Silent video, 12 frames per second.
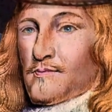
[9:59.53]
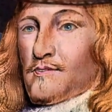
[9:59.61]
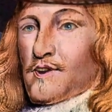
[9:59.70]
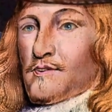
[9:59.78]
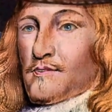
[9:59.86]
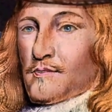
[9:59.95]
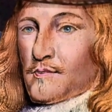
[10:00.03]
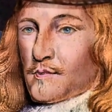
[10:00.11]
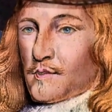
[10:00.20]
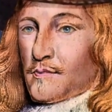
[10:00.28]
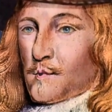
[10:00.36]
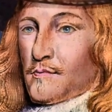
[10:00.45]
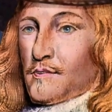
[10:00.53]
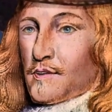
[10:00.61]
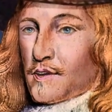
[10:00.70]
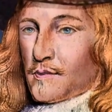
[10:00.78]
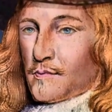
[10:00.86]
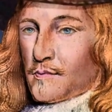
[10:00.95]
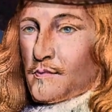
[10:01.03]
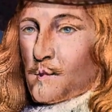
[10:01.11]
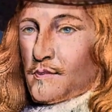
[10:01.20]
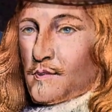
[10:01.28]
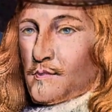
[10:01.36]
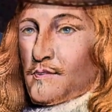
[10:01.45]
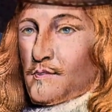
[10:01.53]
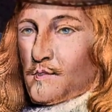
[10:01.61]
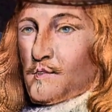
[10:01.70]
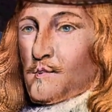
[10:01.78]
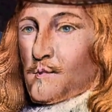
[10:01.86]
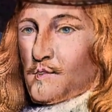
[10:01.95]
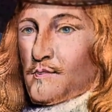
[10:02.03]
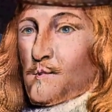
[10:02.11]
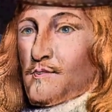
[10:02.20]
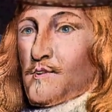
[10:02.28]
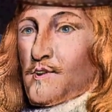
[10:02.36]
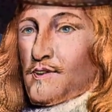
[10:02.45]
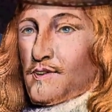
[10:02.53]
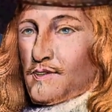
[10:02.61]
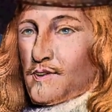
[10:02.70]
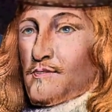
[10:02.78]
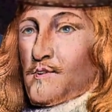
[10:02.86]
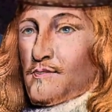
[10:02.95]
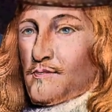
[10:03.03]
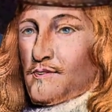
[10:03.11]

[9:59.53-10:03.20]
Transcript: Parliaments were they that were to adjudge the wrongs done